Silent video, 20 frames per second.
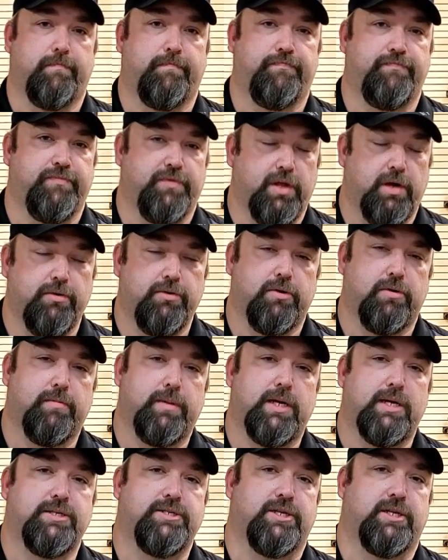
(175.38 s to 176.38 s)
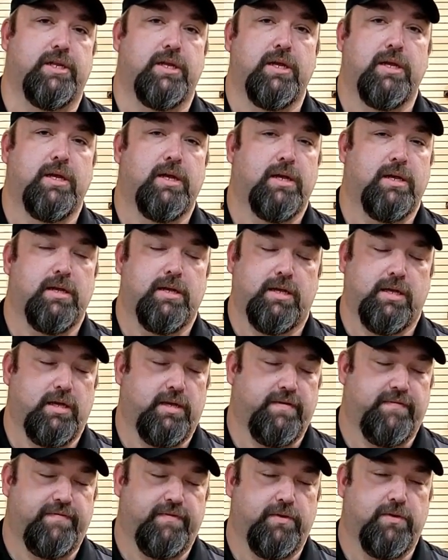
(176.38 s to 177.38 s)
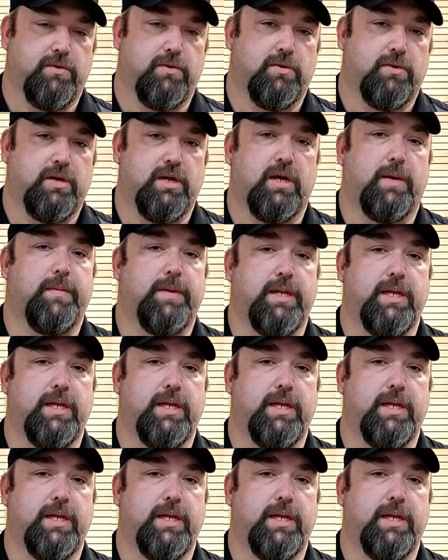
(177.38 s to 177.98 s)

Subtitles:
Know your budget. If you're coming